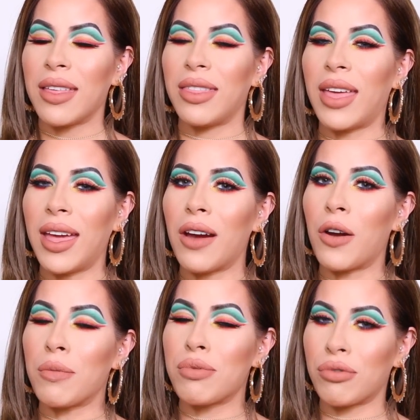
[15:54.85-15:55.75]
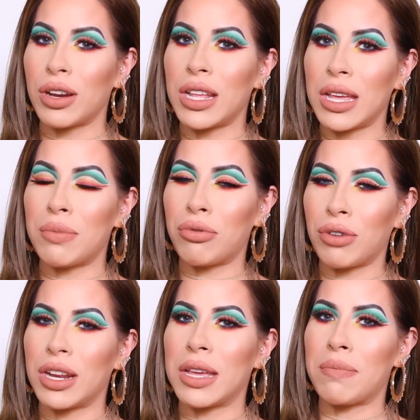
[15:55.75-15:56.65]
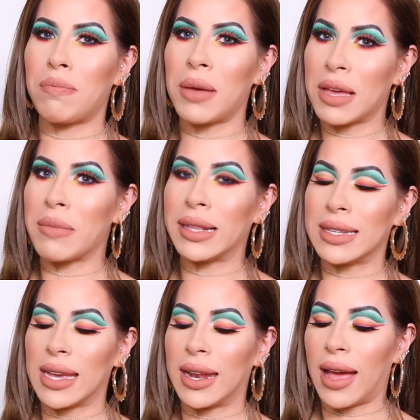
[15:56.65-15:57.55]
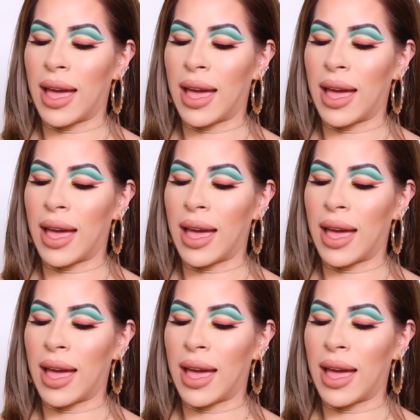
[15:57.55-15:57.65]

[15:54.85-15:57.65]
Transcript: they are pretty pretty pigmented,